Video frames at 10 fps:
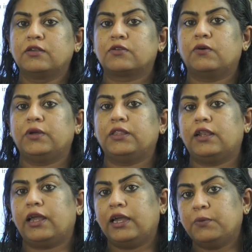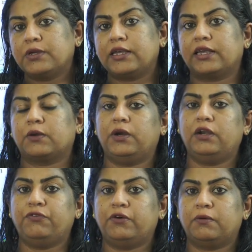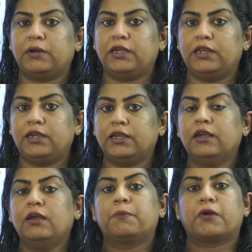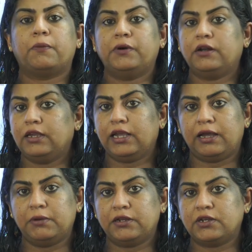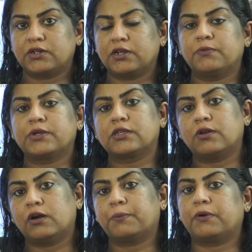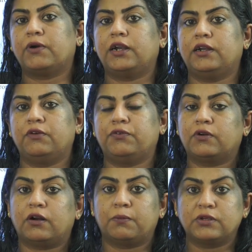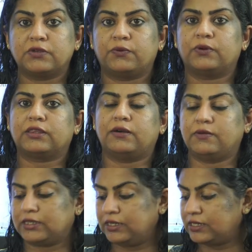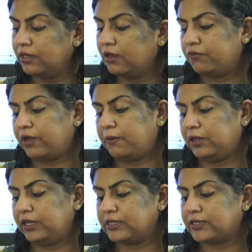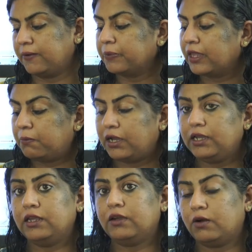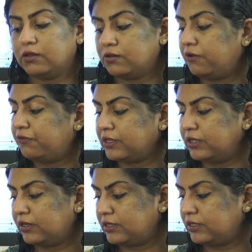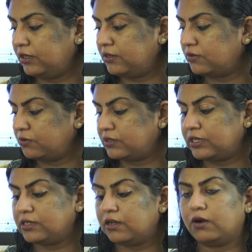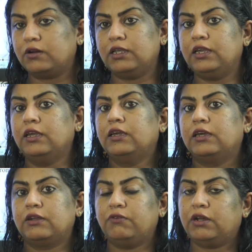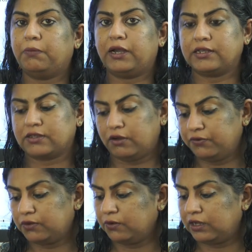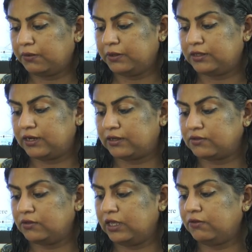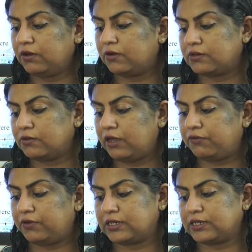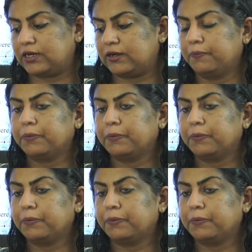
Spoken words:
So when the land was acquired for mining, proper rehabilitation was not provided for almost 4,000 families. Mining also affect the residents who settle on the river banks of Tungabhadra. So they were also affected.